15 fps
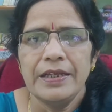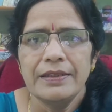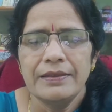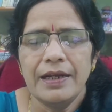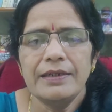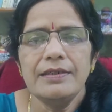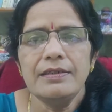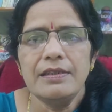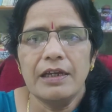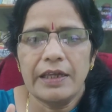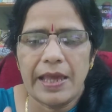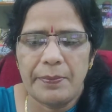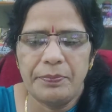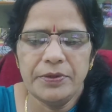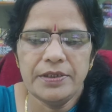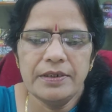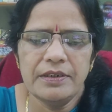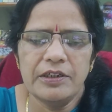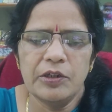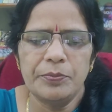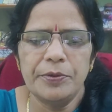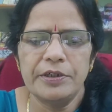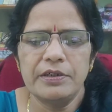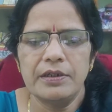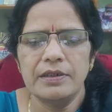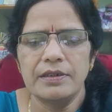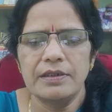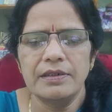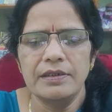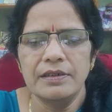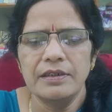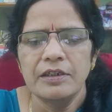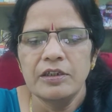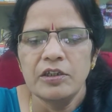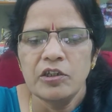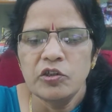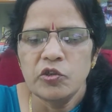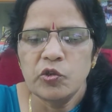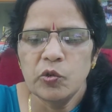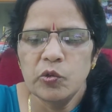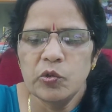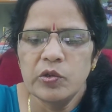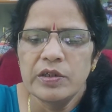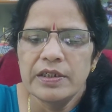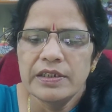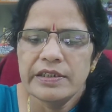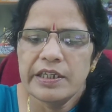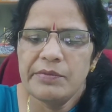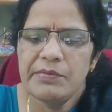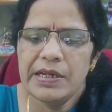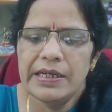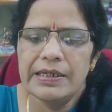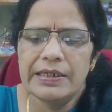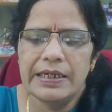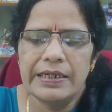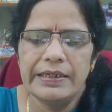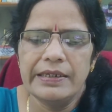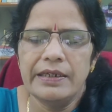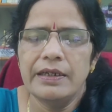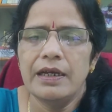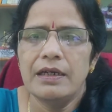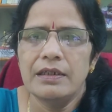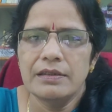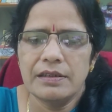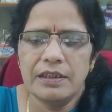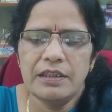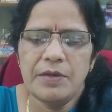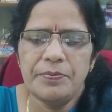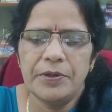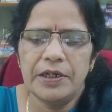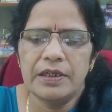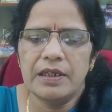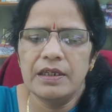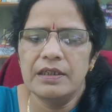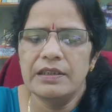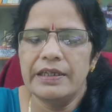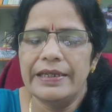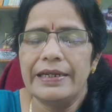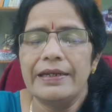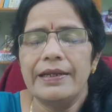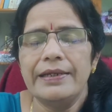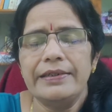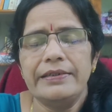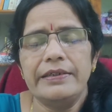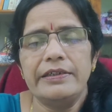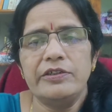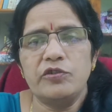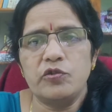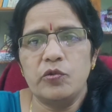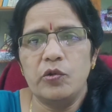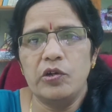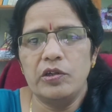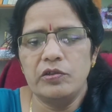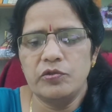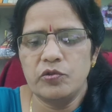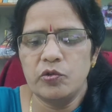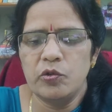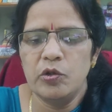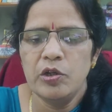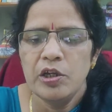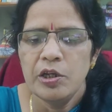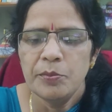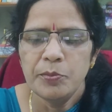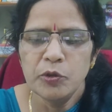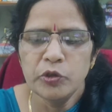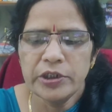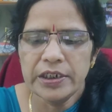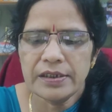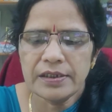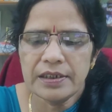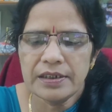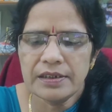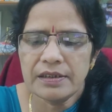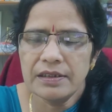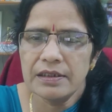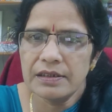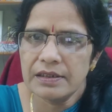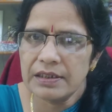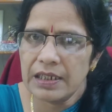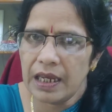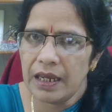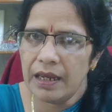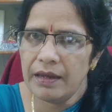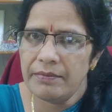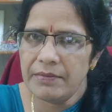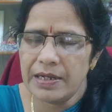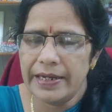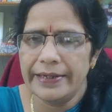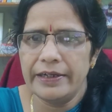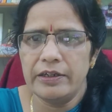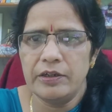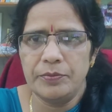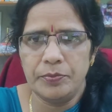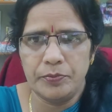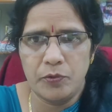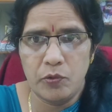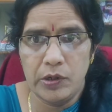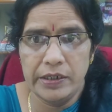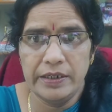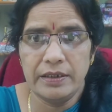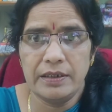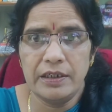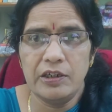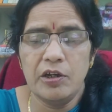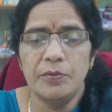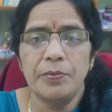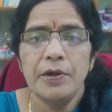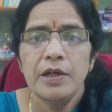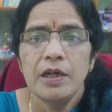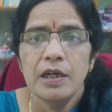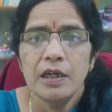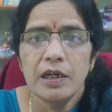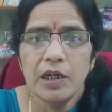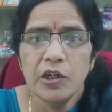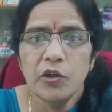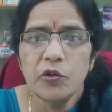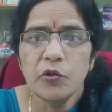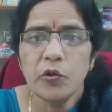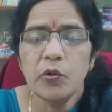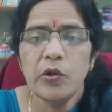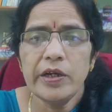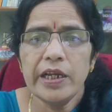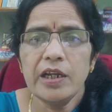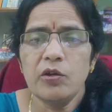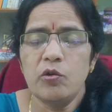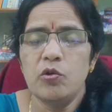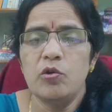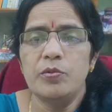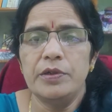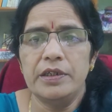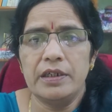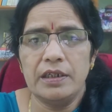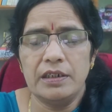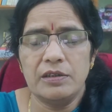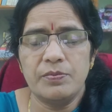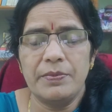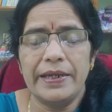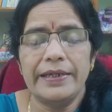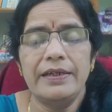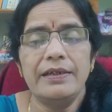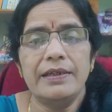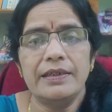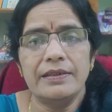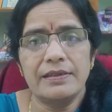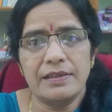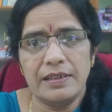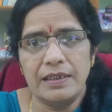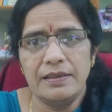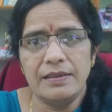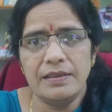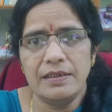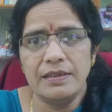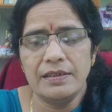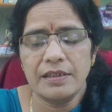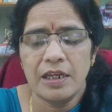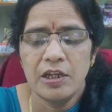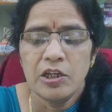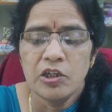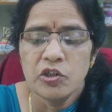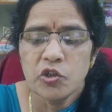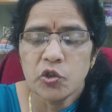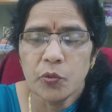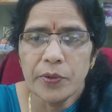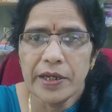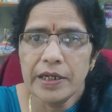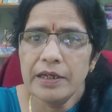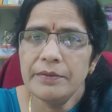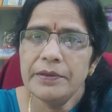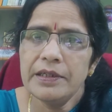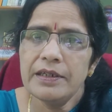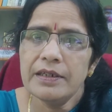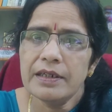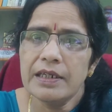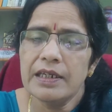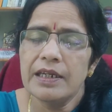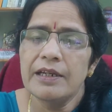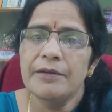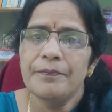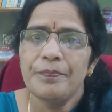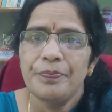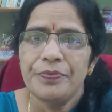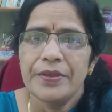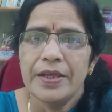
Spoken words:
That is the capacity of a turtle. So similarly, a sthita prajna, the enlightened soul also possesses the same kind of quality of controlling over his mind and senses. So whenever he